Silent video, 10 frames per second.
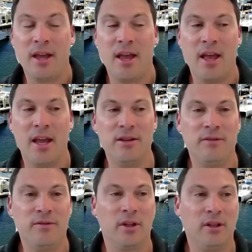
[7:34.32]
And
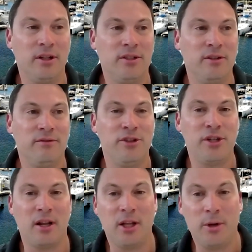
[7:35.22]
you've got lots of
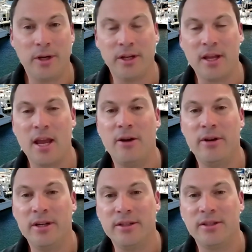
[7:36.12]
shallower
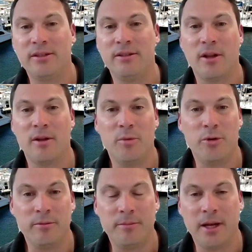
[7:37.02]
areas, you know,
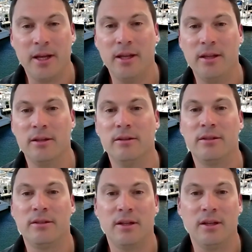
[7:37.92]
Moreton Bay and
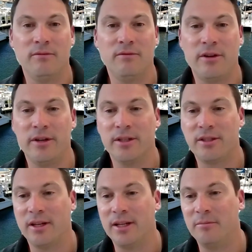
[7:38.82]

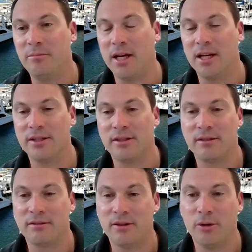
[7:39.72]
various
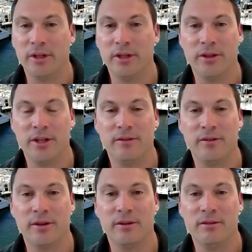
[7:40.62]
bars early on that you've
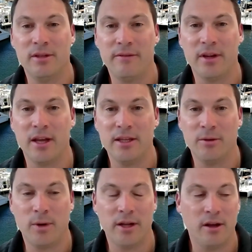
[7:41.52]
got to navigate
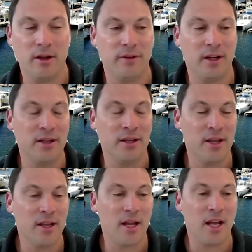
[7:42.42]
your way over.
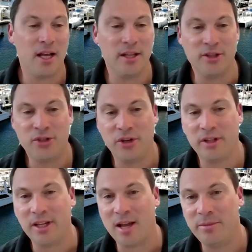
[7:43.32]
And then
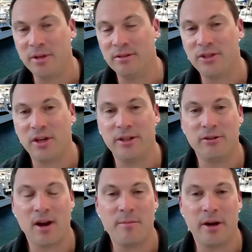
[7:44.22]
certainly up inside the
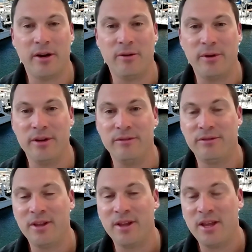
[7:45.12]
Great Barrier Reef,
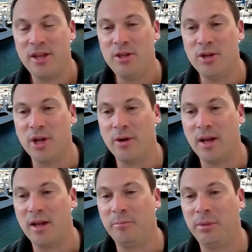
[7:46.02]
you know,
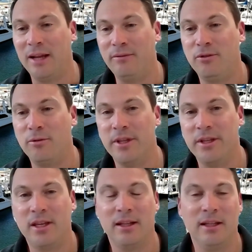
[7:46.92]
a platform that you
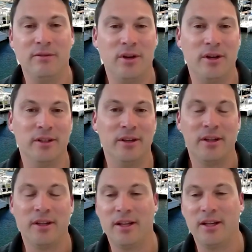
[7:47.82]
can live on,
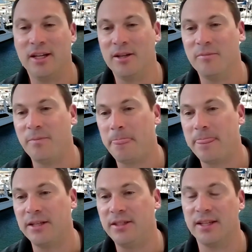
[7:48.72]

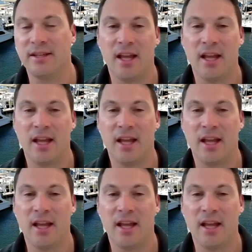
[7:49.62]
that doesn't